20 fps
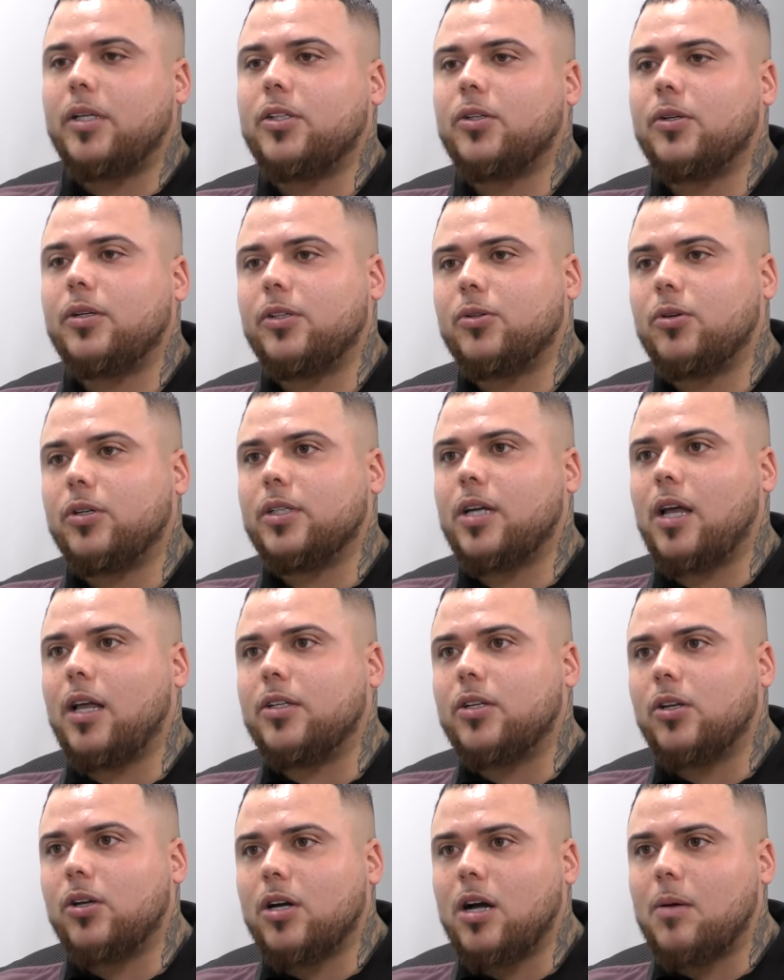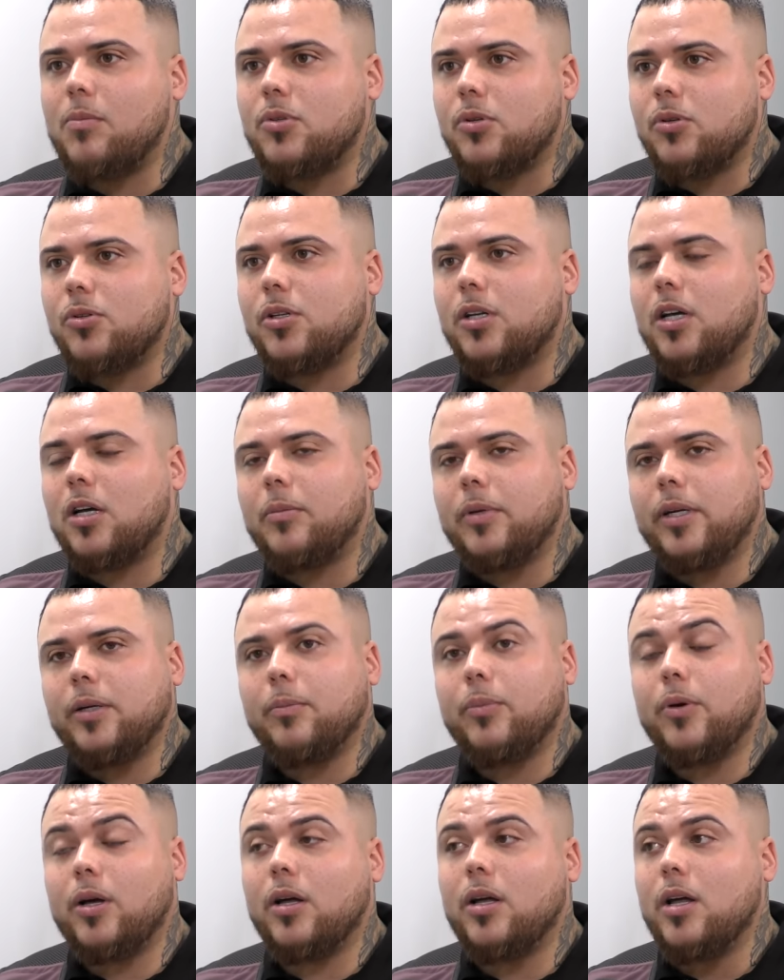So he's got something to look up to, do you know what I mean?
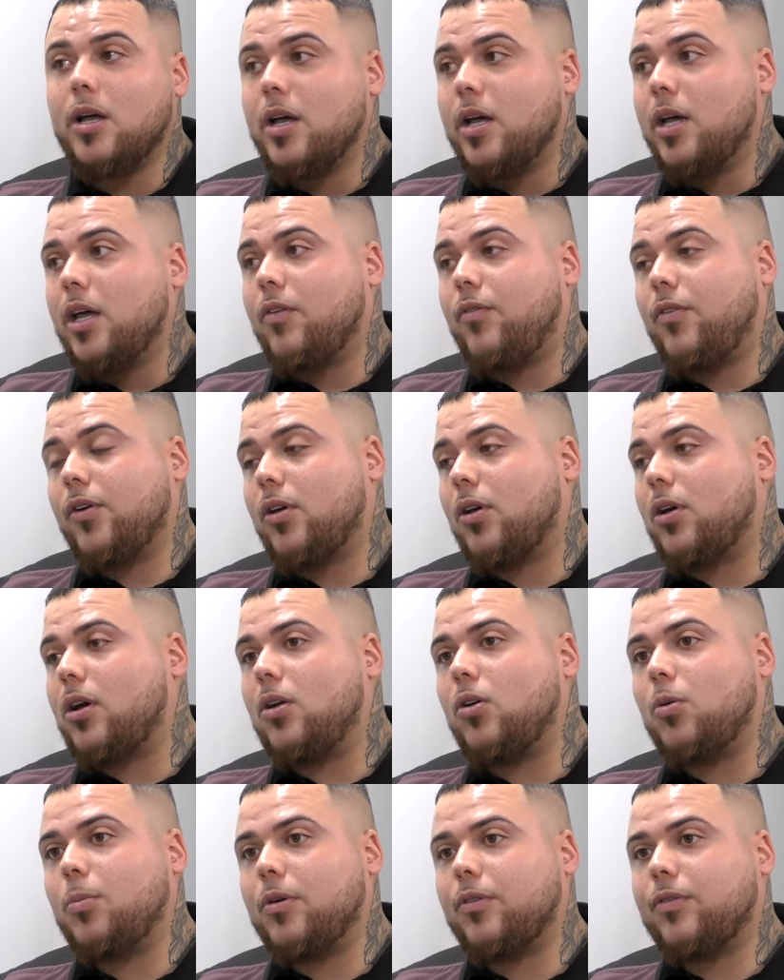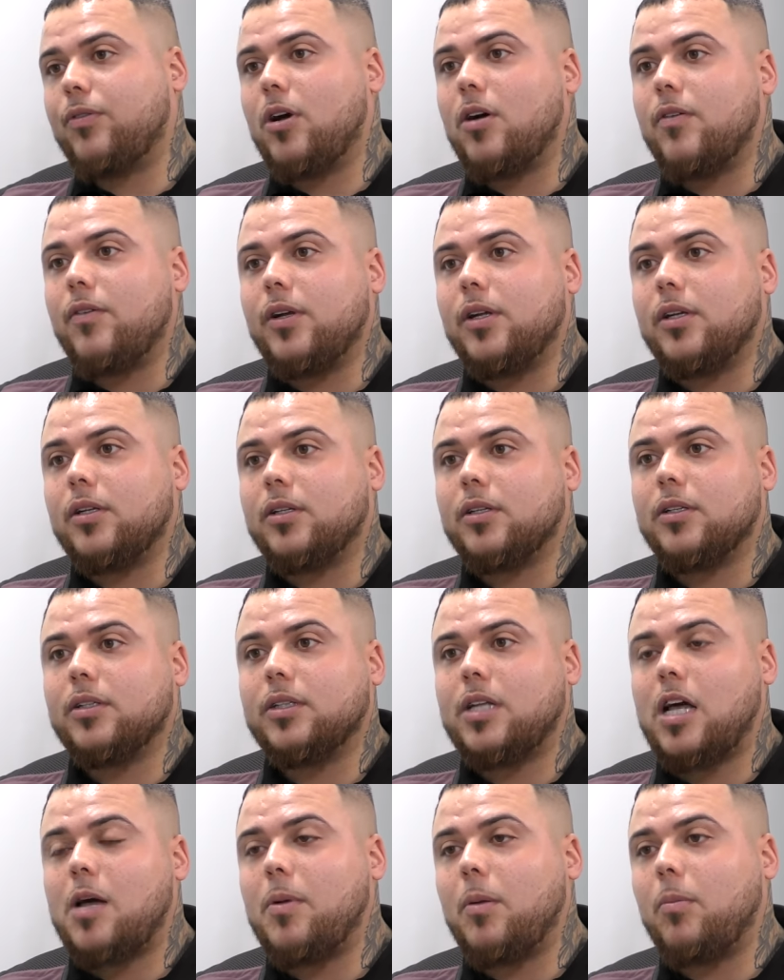But if it can go a little bit further, then
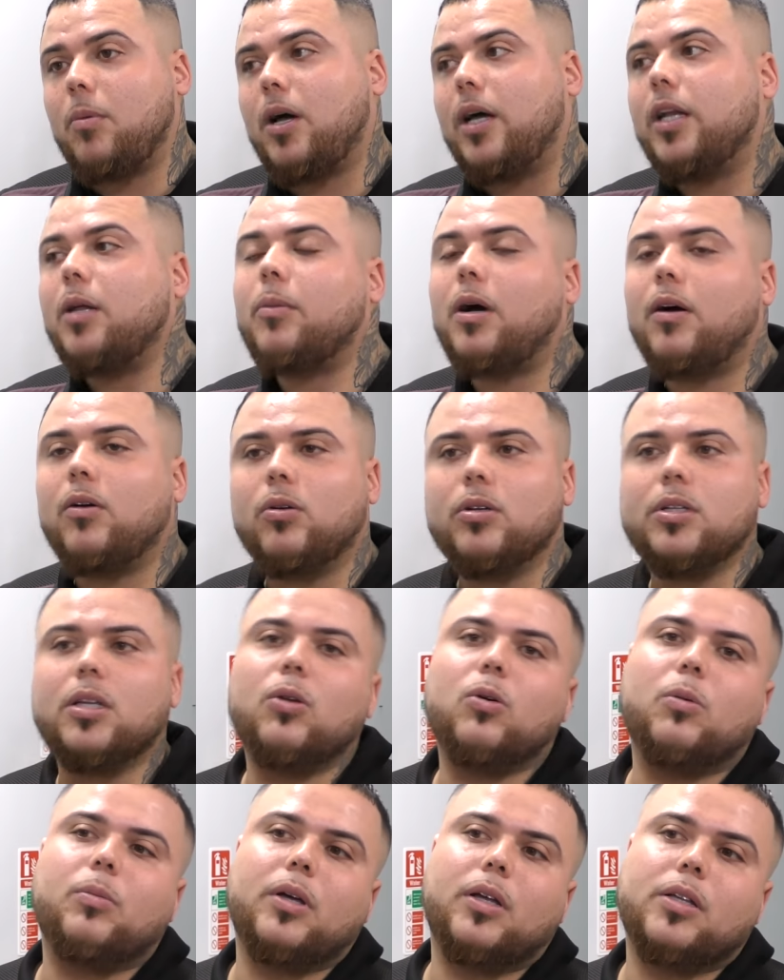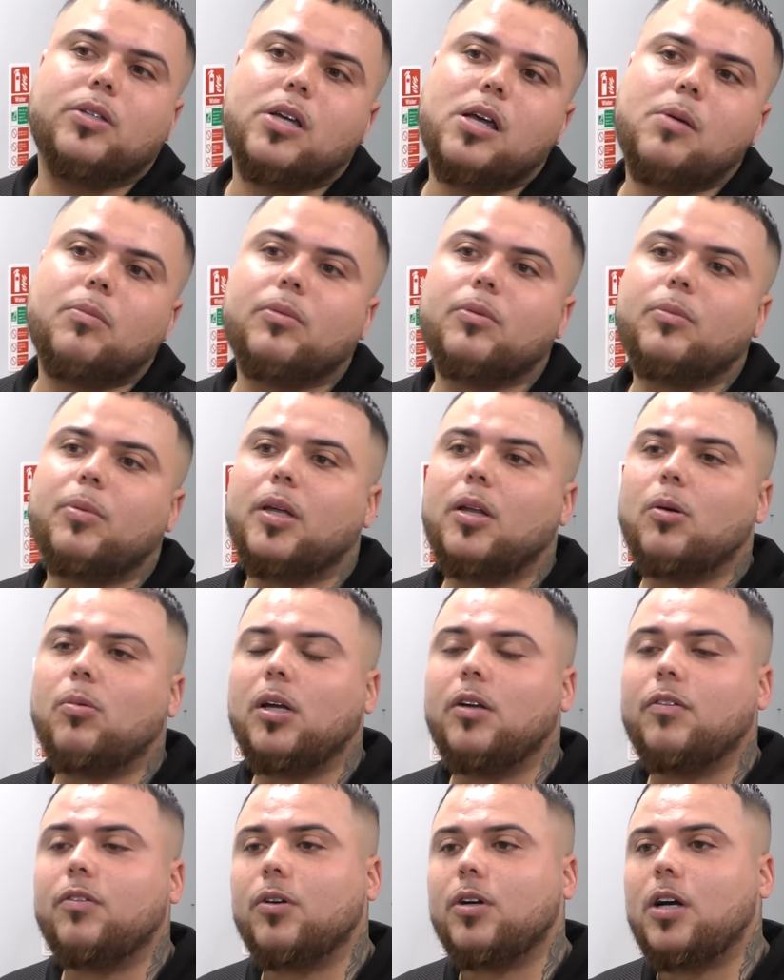that'd be blinding. But I lost a little bit of time being
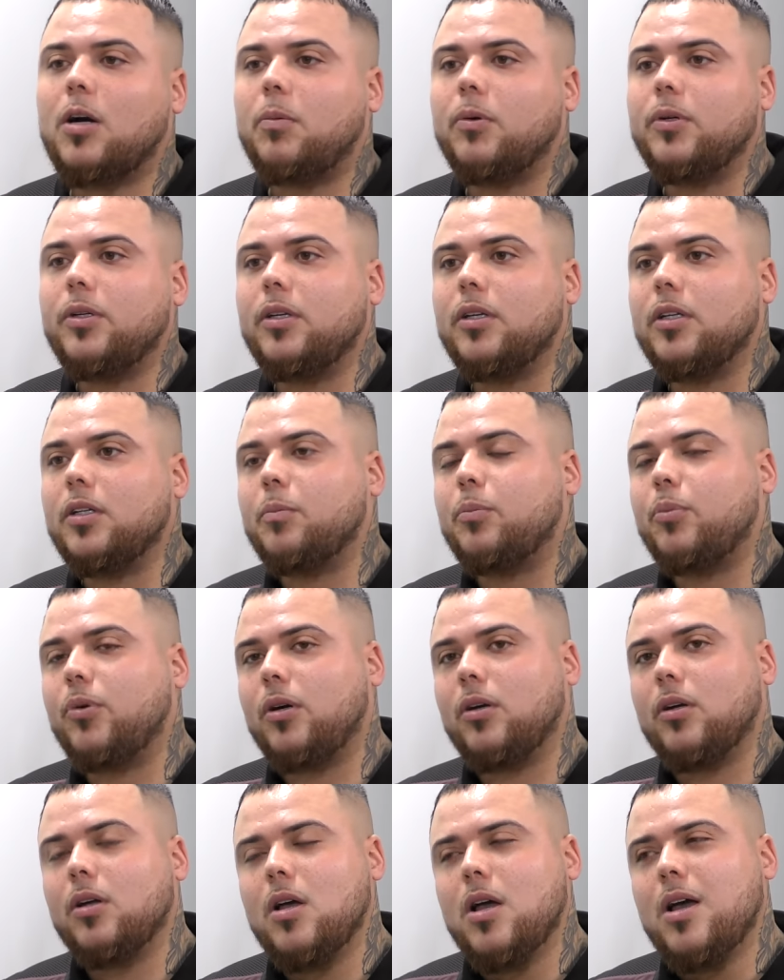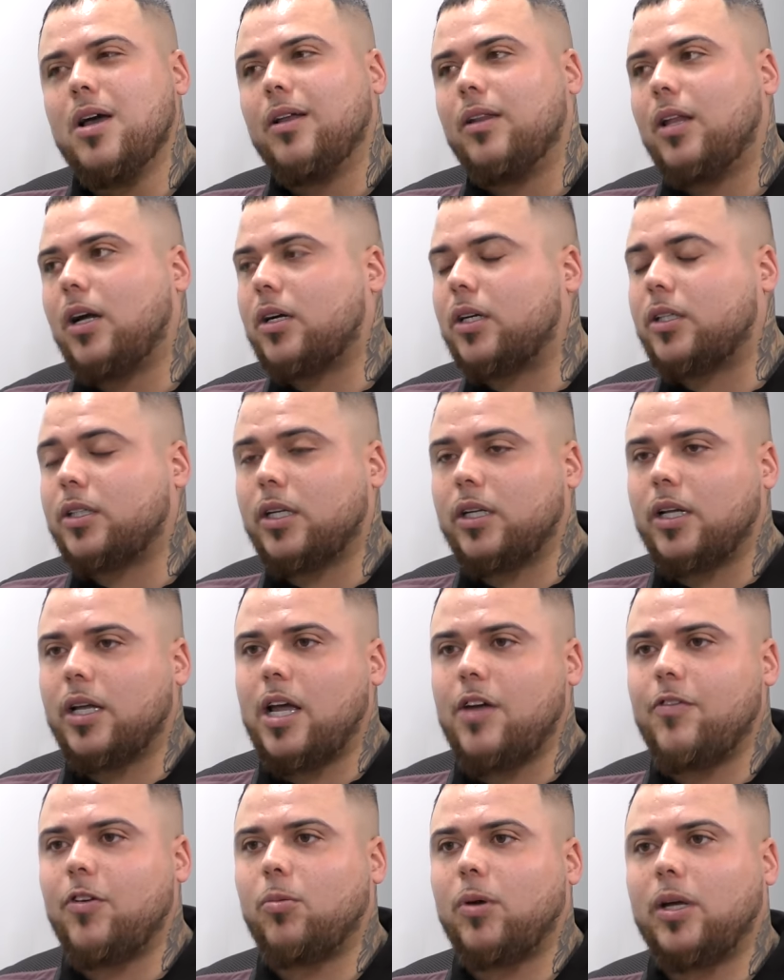away for a couple of years. Mm -hmm. But mm-hmm. like I say, the
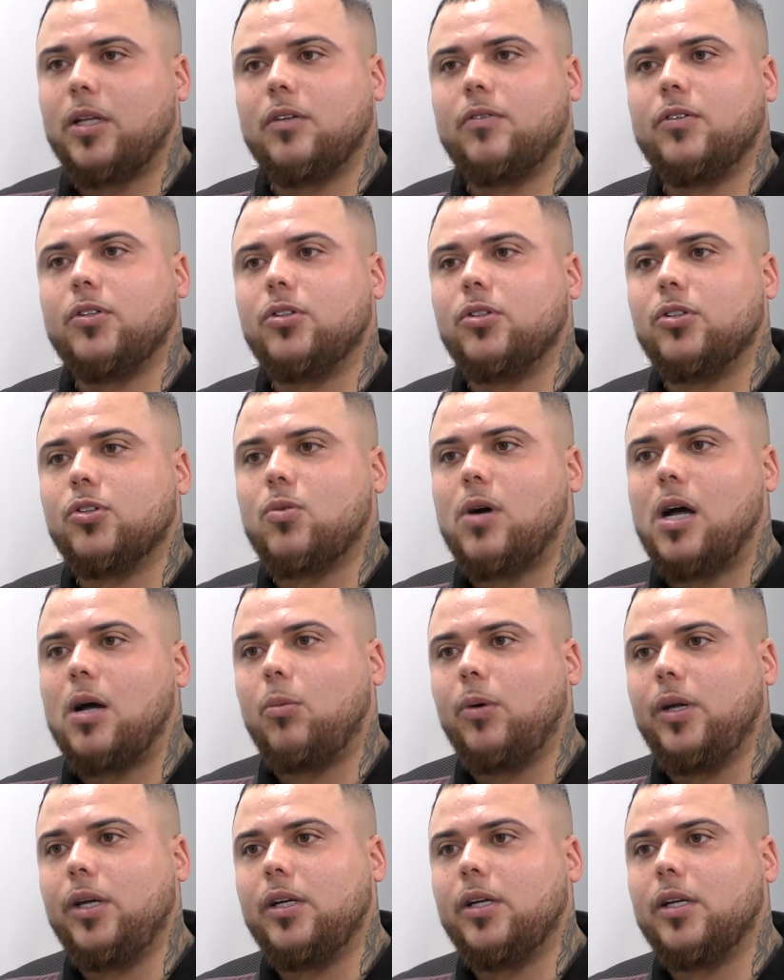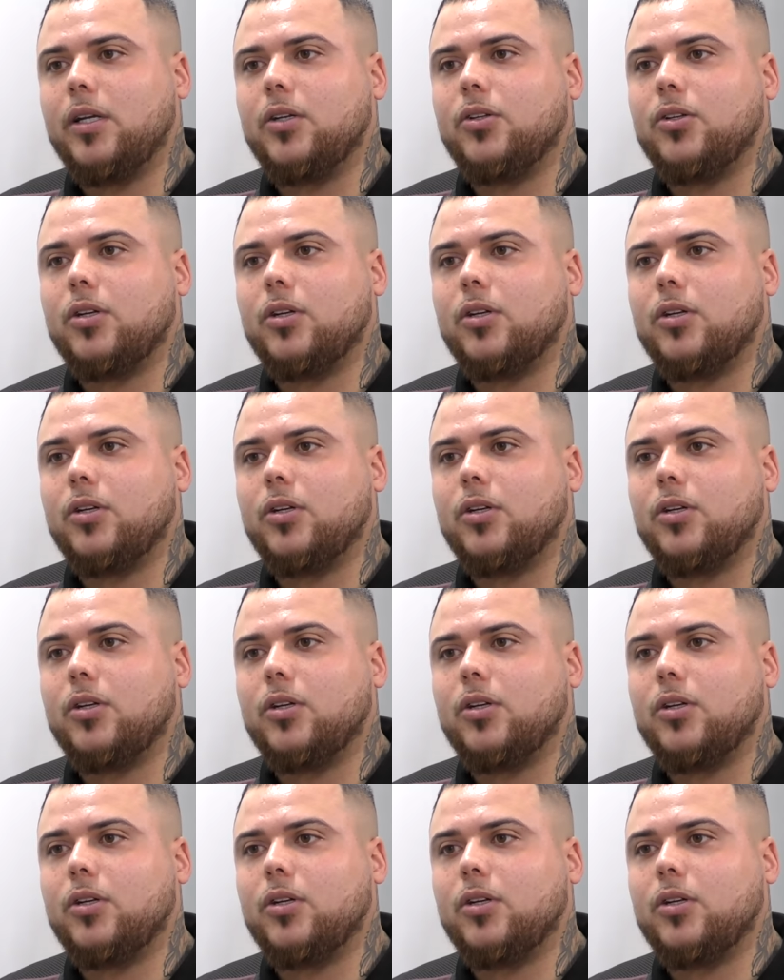heavyweight division's quite weak, isn't it?